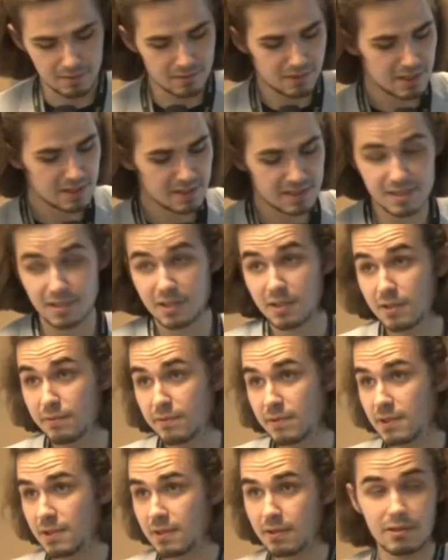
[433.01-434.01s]
Let's see
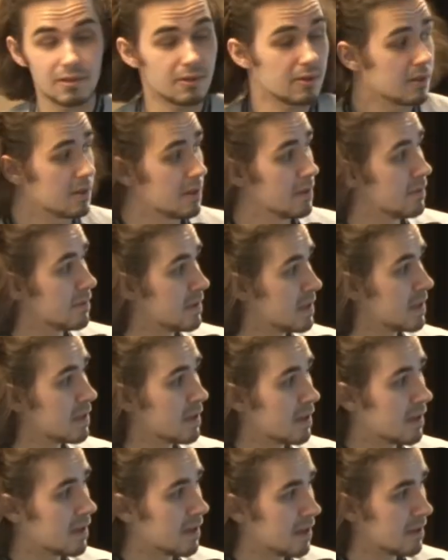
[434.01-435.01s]
if they
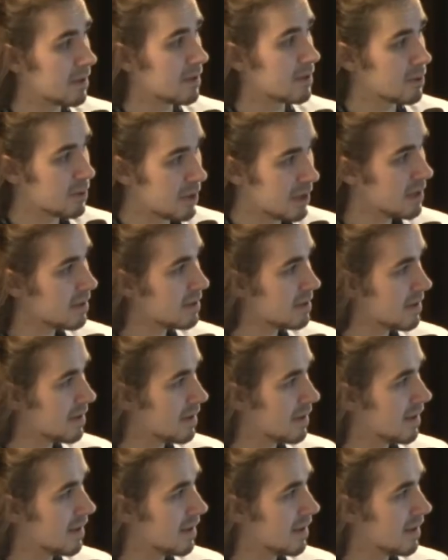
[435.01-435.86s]
are correct.